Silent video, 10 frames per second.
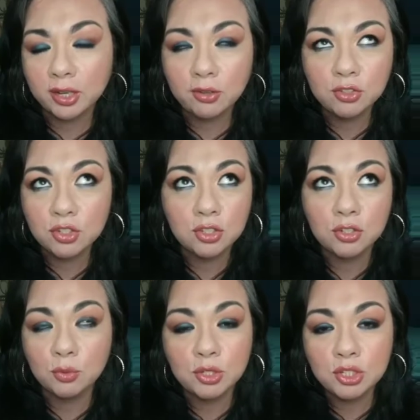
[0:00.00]
it out it's just
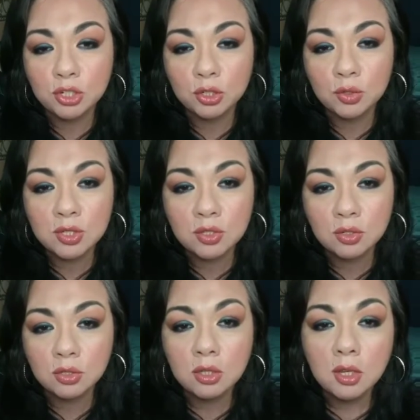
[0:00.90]
under Regina
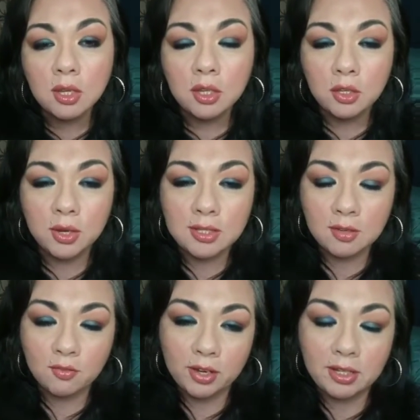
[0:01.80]
Crystal you guys
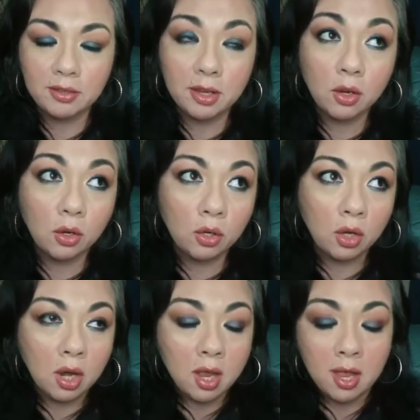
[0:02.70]
can find it there